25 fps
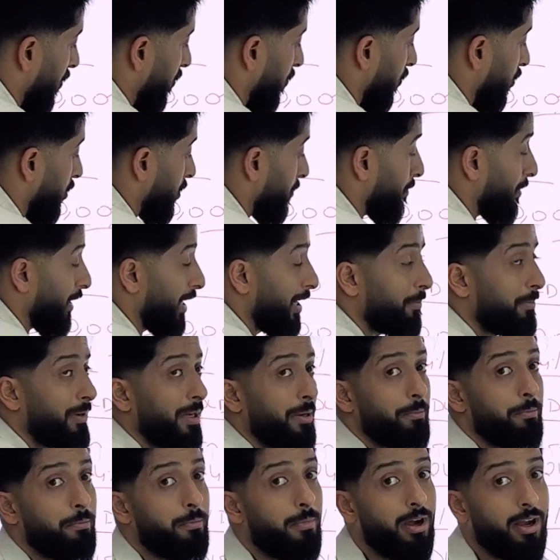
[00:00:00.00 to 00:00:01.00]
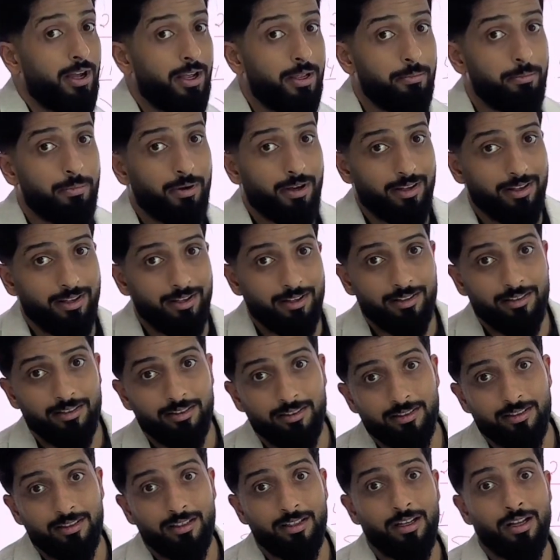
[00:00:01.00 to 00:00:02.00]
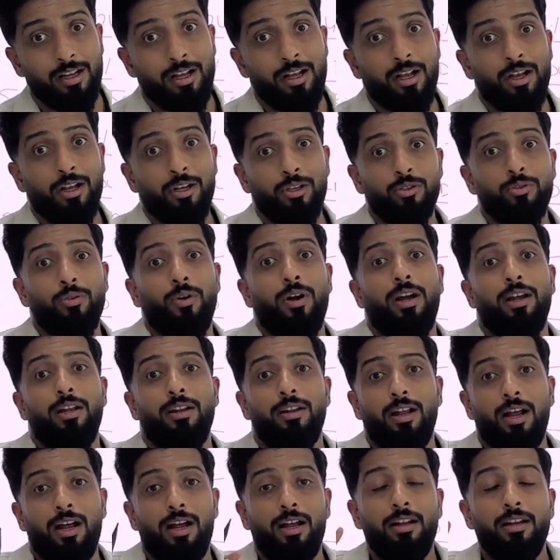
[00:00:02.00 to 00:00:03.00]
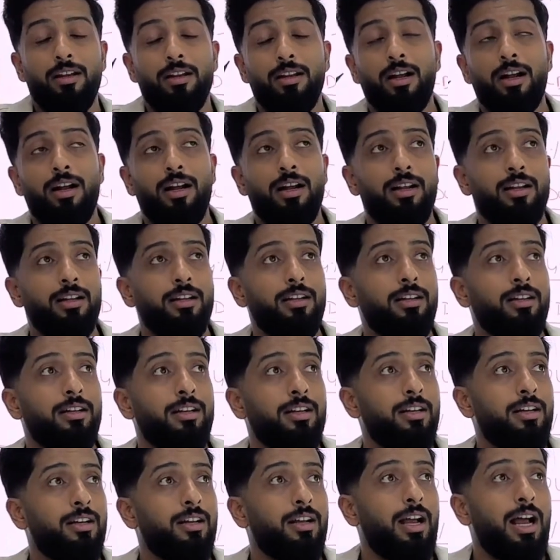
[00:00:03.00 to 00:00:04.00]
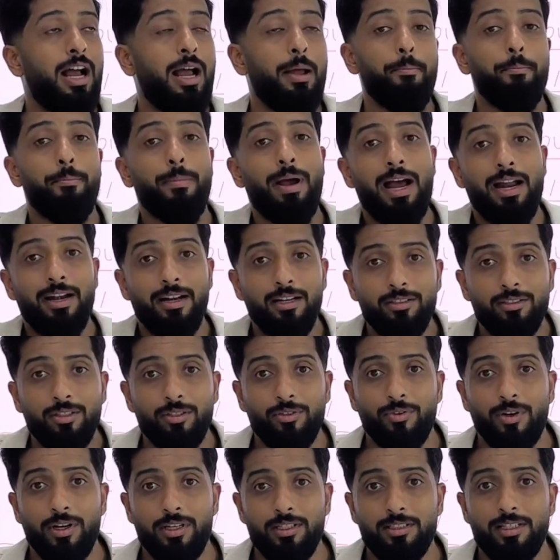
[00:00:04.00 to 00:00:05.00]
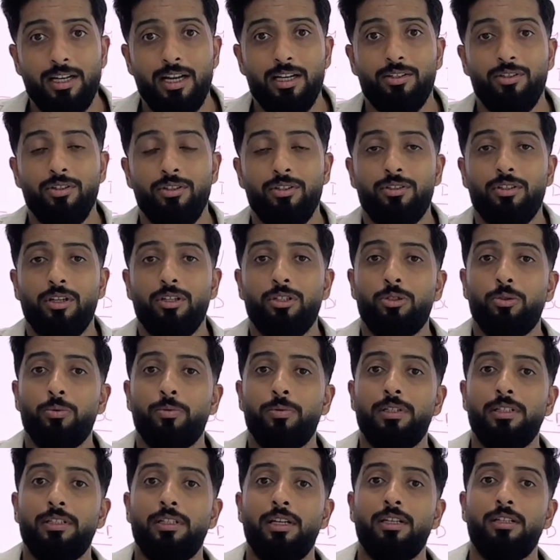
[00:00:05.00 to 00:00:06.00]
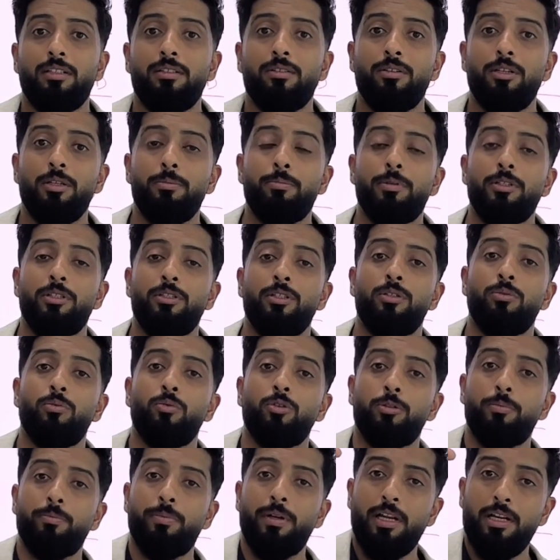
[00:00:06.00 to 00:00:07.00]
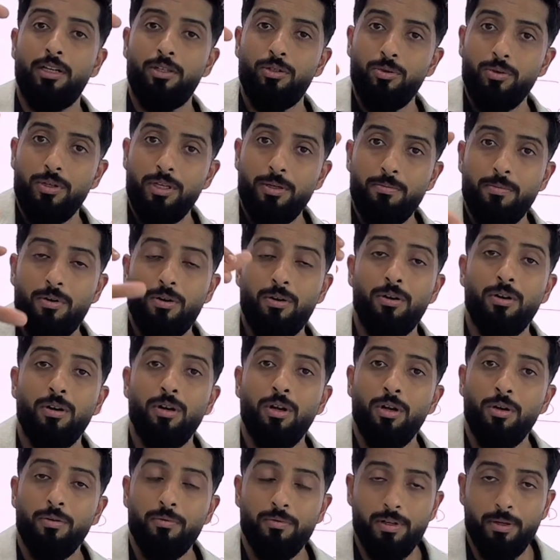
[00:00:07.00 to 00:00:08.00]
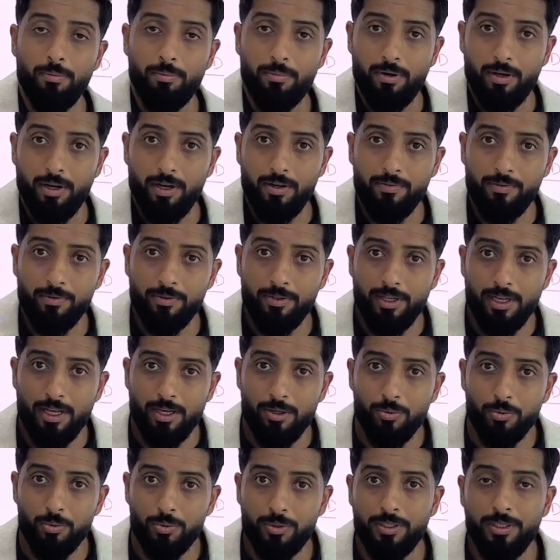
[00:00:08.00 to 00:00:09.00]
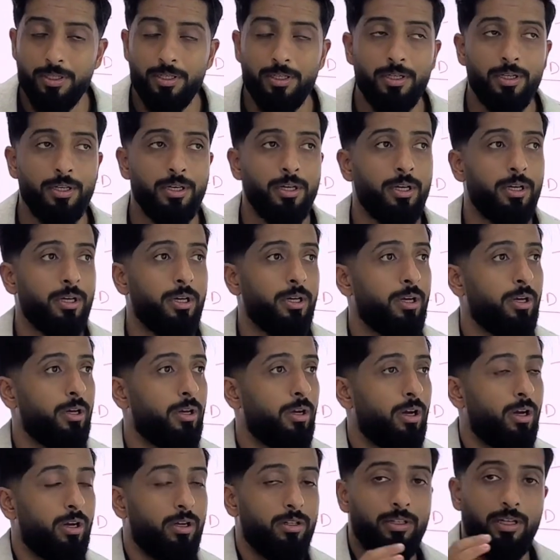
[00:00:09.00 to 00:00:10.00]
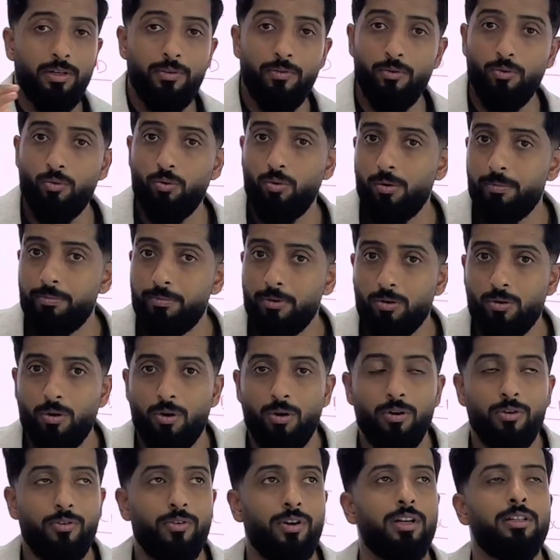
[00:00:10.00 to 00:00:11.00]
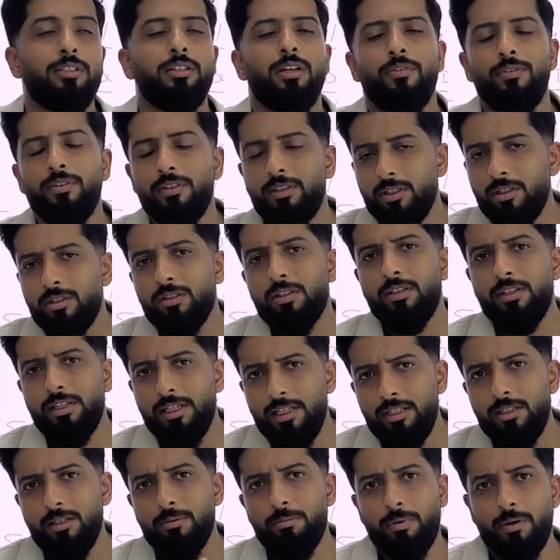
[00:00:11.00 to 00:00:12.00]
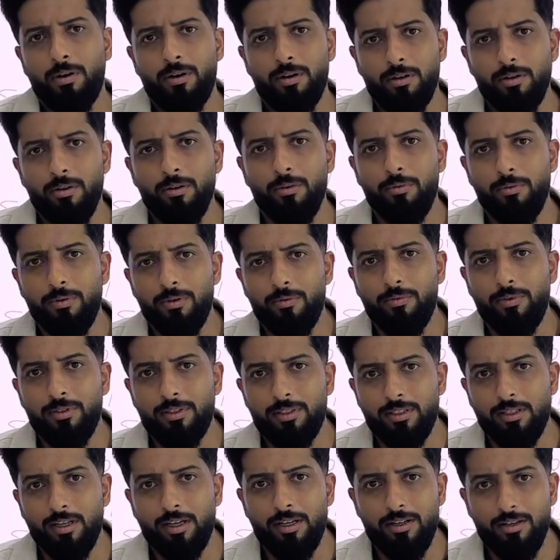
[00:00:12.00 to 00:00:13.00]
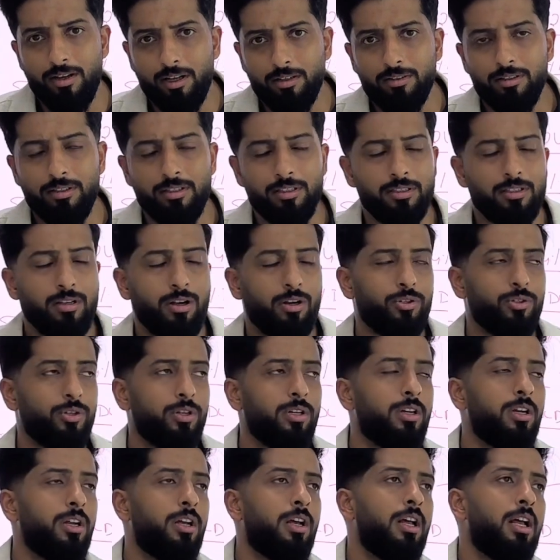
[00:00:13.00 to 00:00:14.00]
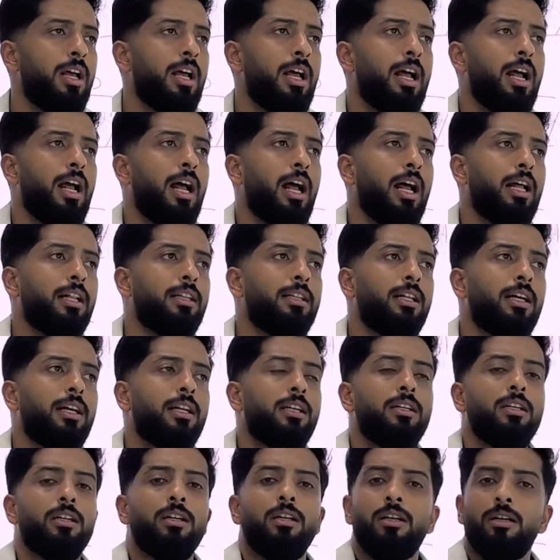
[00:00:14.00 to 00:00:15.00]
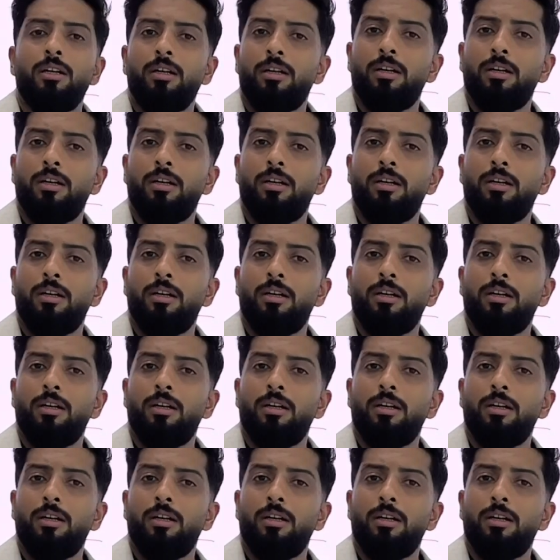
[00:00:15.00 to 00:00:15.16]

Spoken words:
was paid by my buyer. So I managed the transaction in such a way that 30% was paid to EMAR. We applied for the NOC. Then we drew up the contracts. Everything, the legal part was another discussion. And then